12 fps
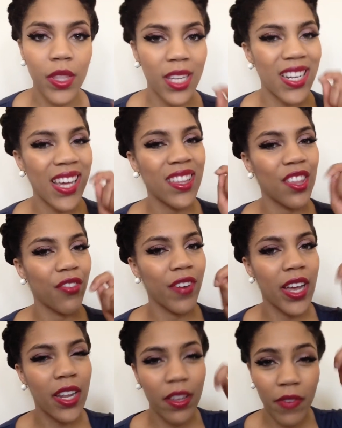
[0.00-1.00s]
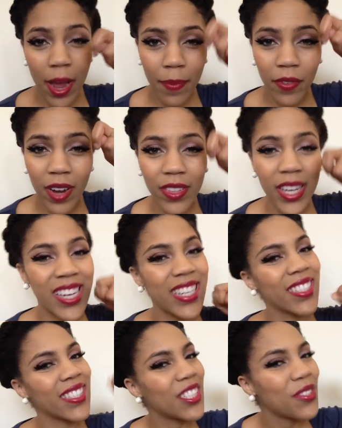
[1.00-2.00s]
They take the thread, they wrap it around the
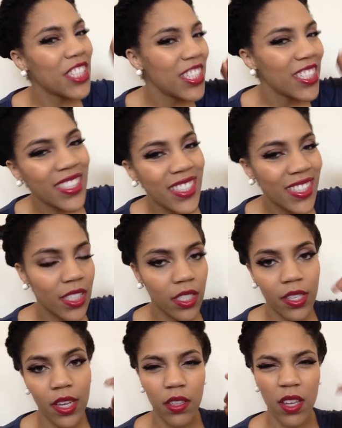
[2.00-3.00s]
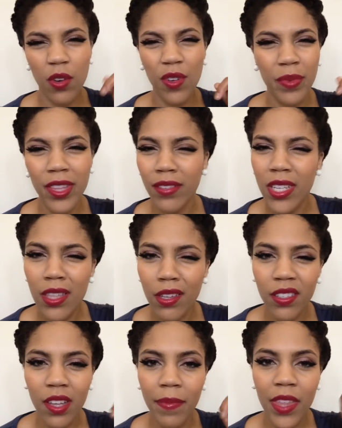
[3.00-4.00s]
hairs, they go because they hold it with their teeth
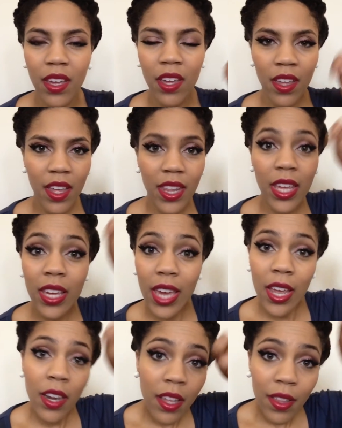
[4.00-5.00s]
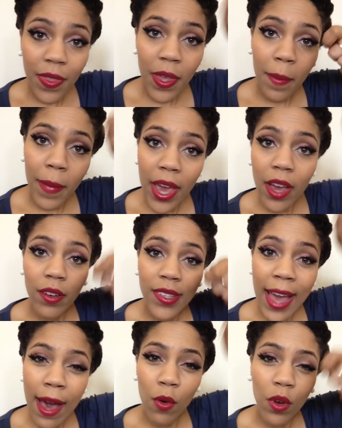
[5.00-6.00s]
or something, and they get them hairs
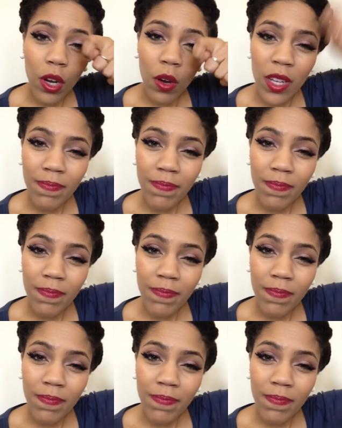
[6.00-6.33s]
out, girl.